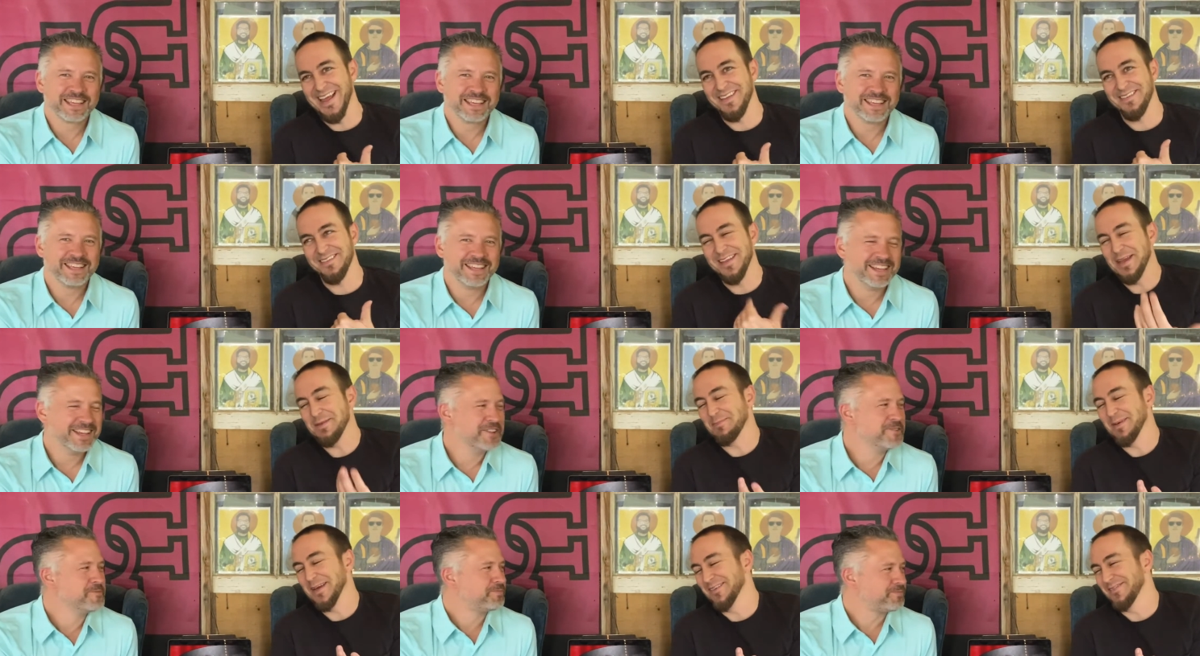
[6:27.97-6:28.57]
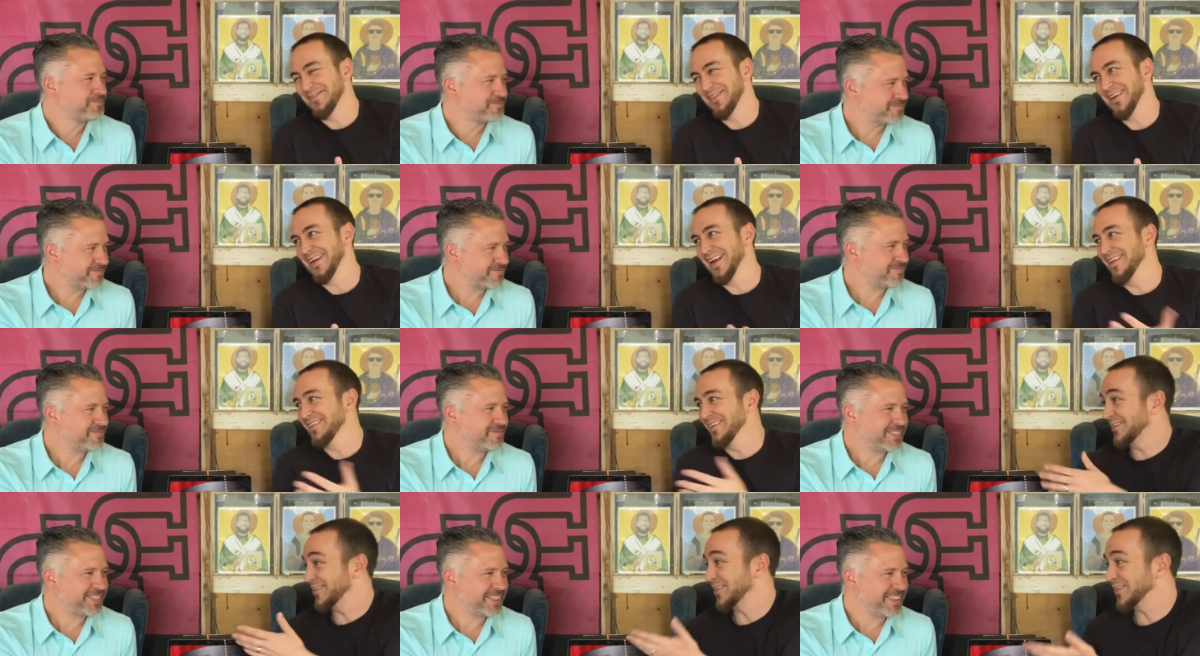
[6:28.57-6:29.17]
Speaker 1: and they benefit.
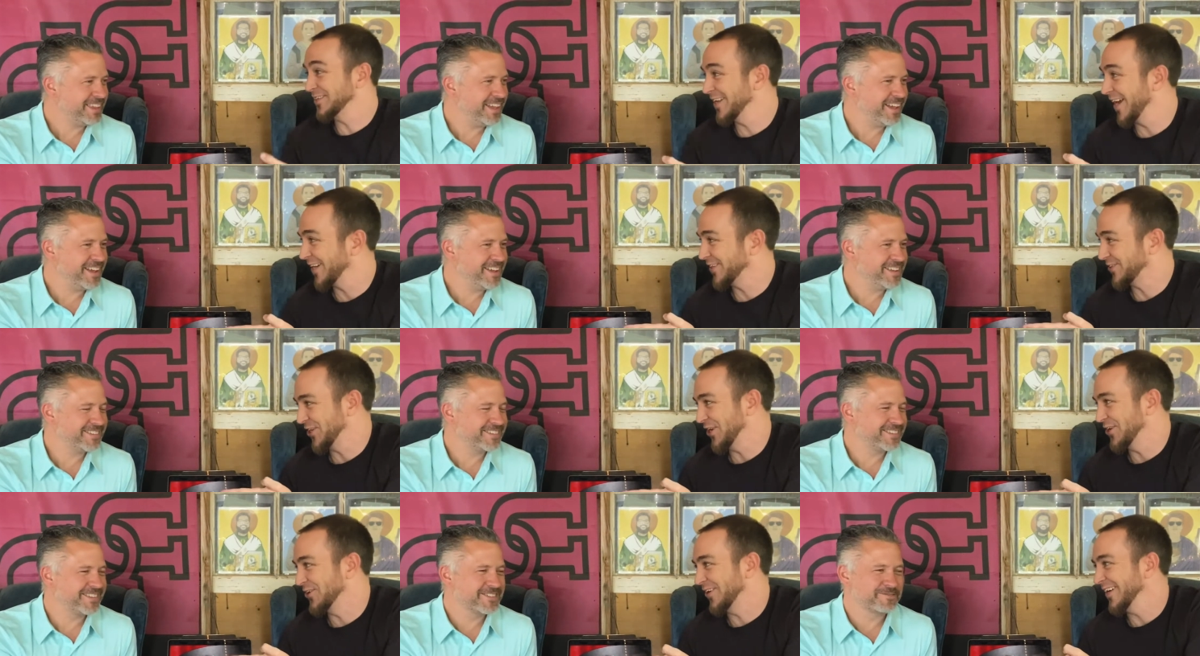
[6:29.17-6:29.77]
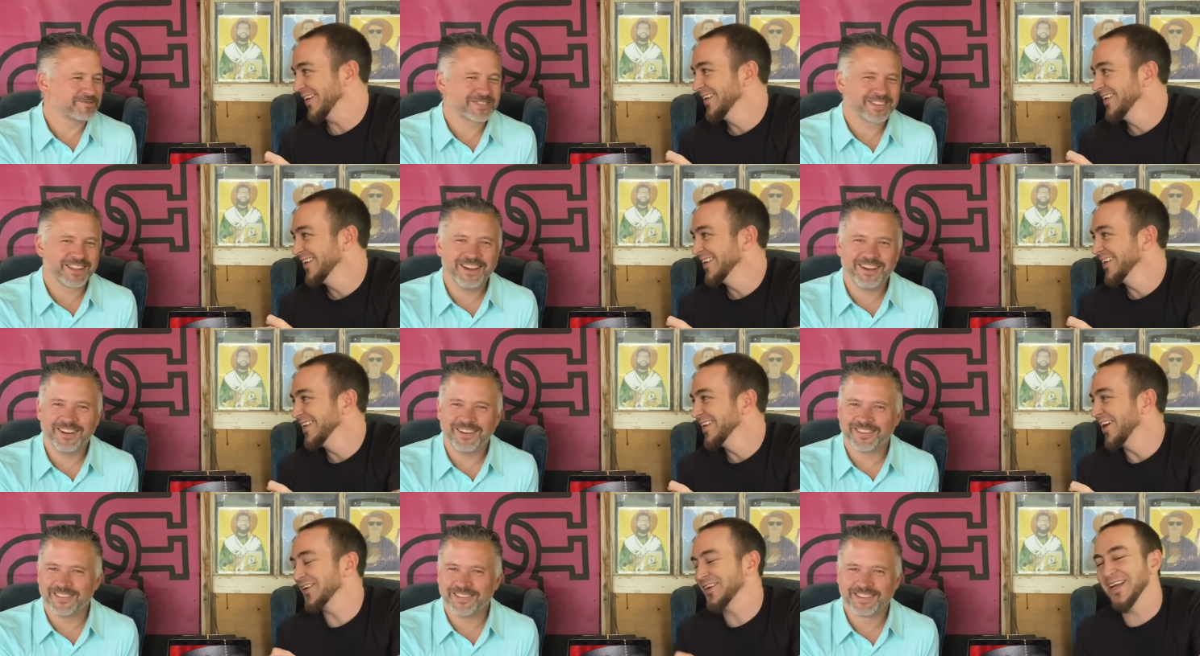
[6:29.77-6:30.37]
And this is yes. not a joke.
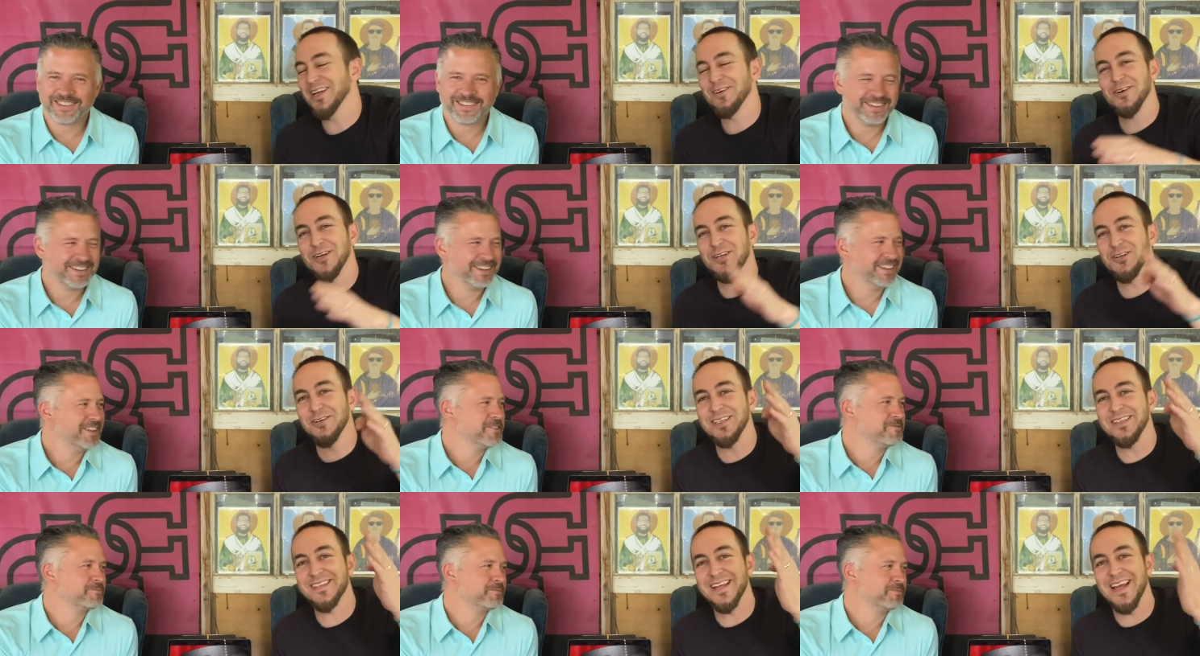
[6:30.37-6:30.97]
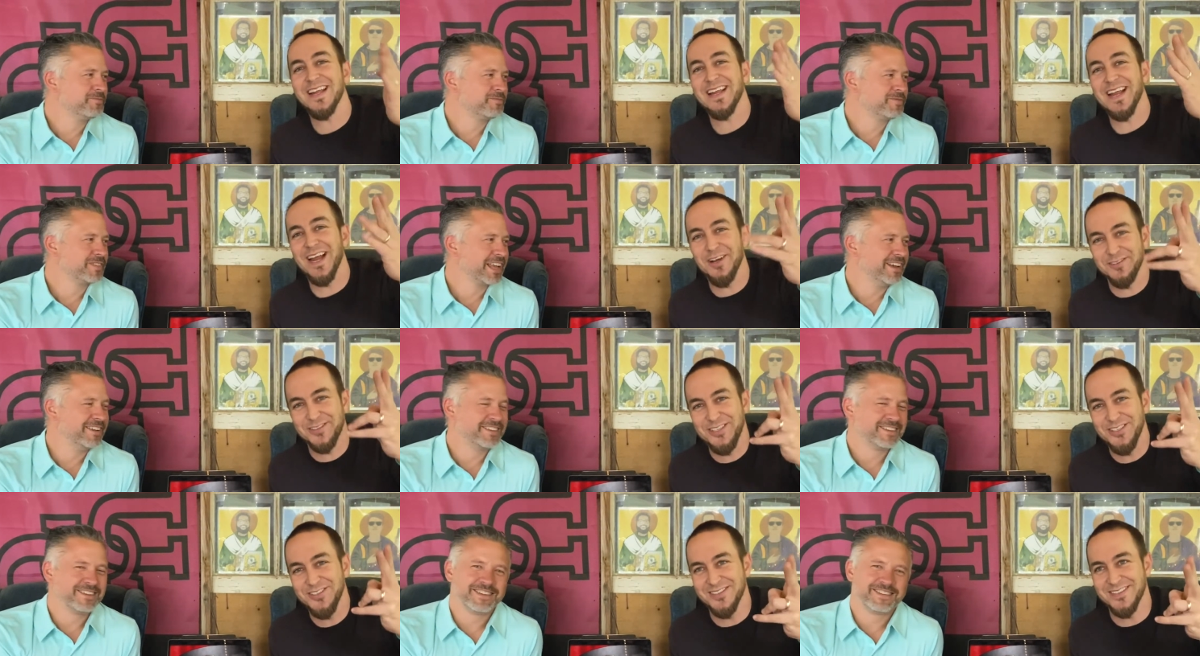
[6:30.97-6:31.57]
No. Okay, we're doing
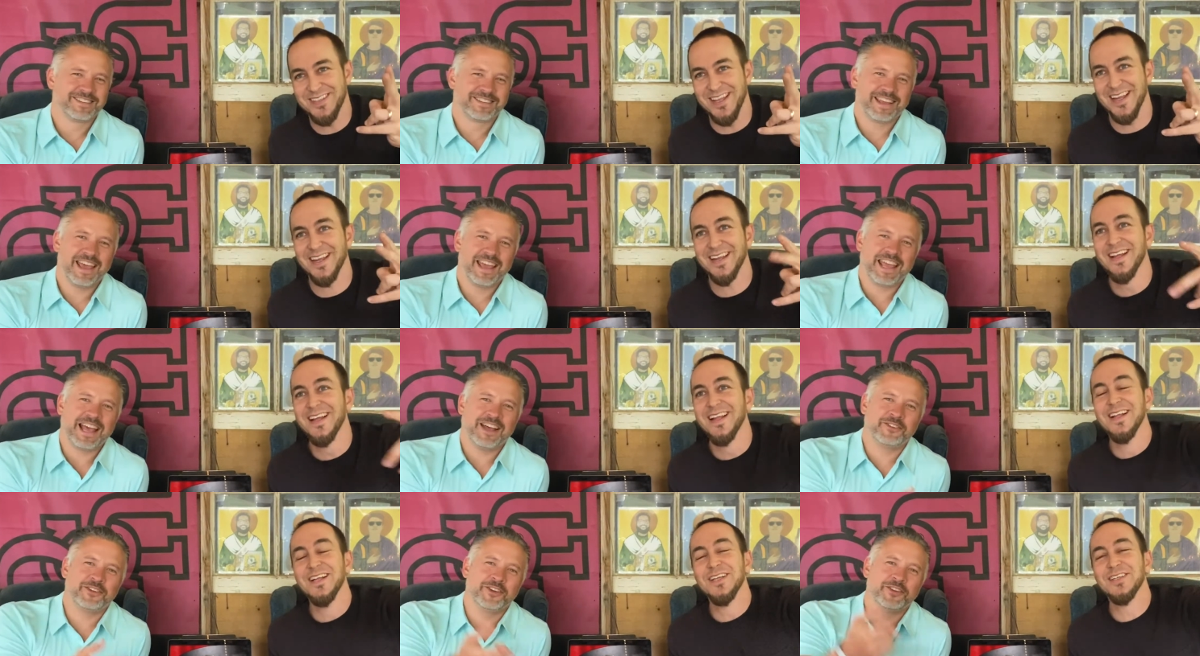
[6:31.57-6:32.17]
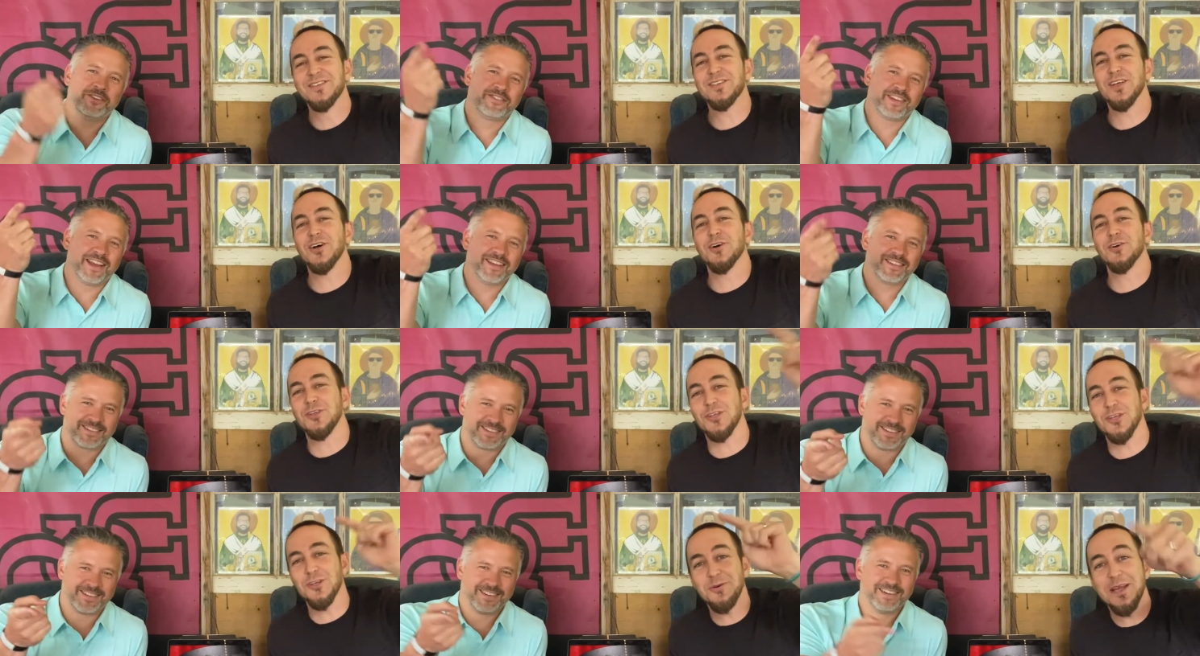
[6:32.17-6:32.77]
Takeout Tuesday. Takeout Tuesday. So
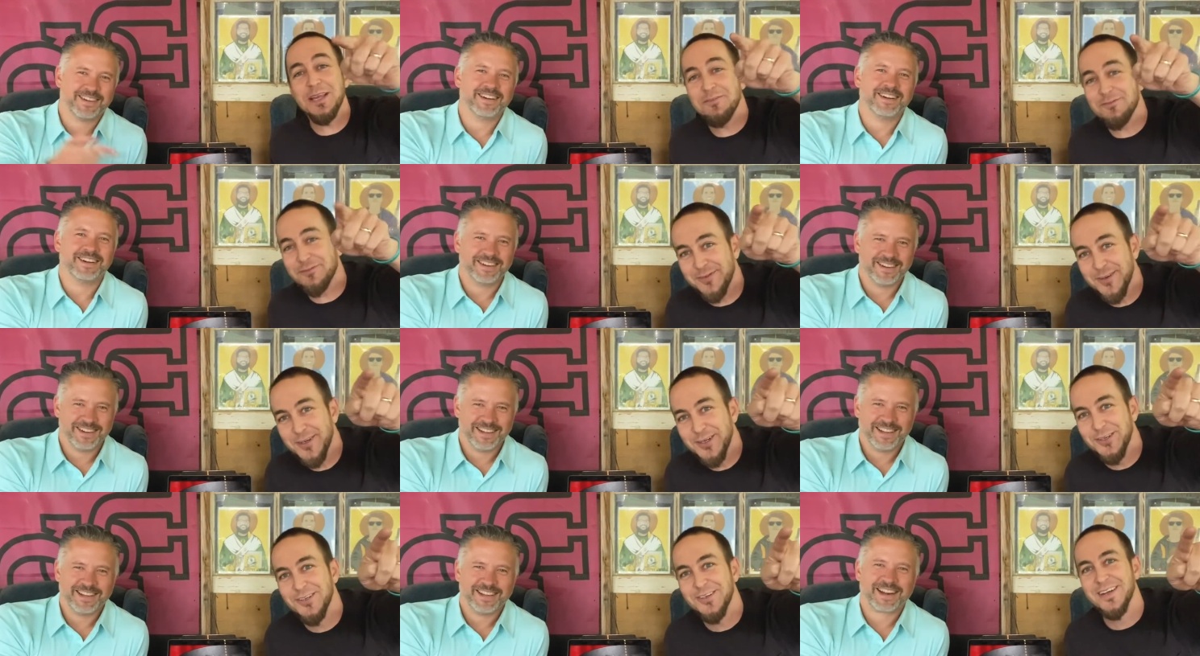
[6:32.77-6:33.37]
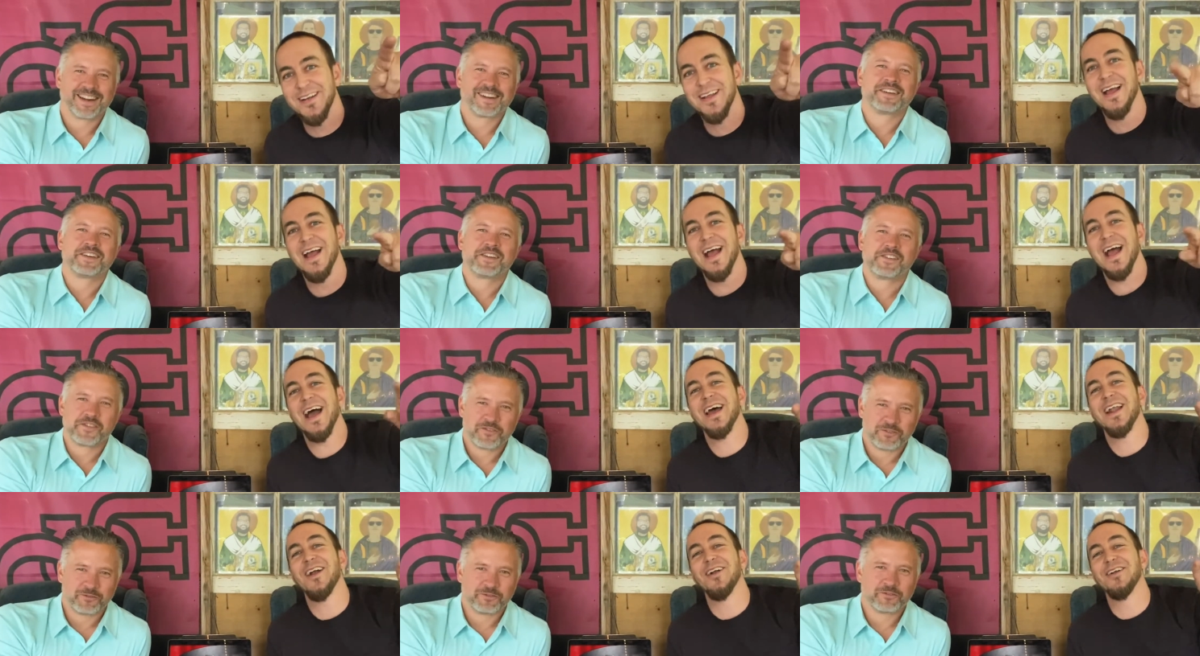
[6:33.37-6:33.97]
you eat food
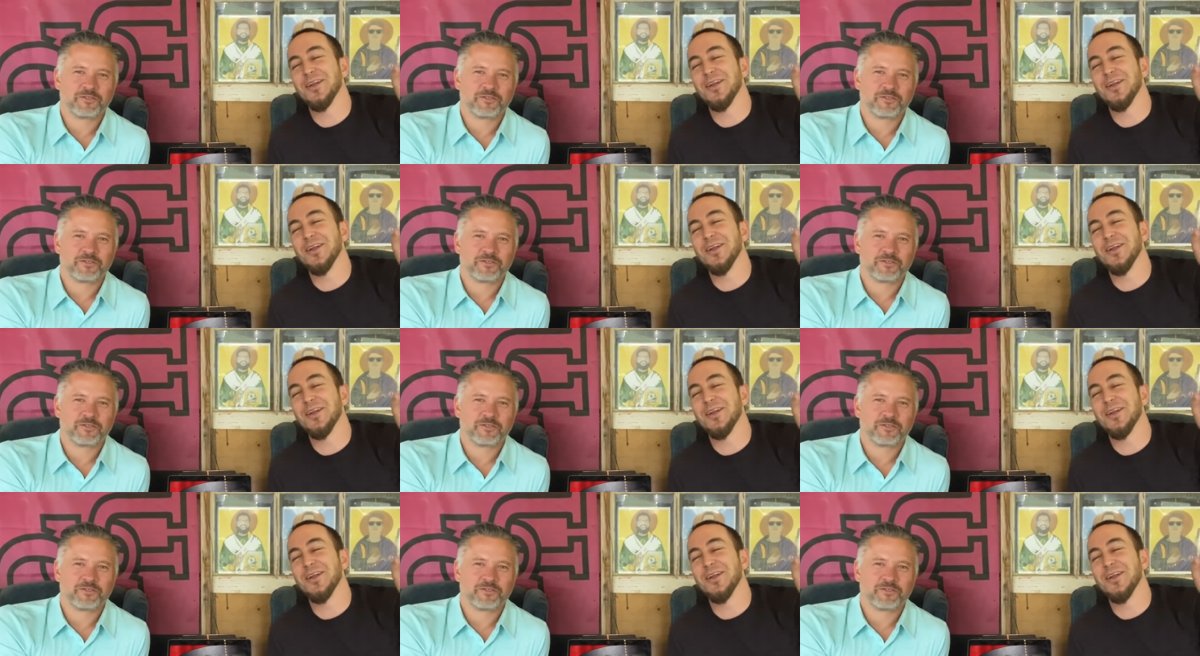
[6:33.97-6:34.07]
and our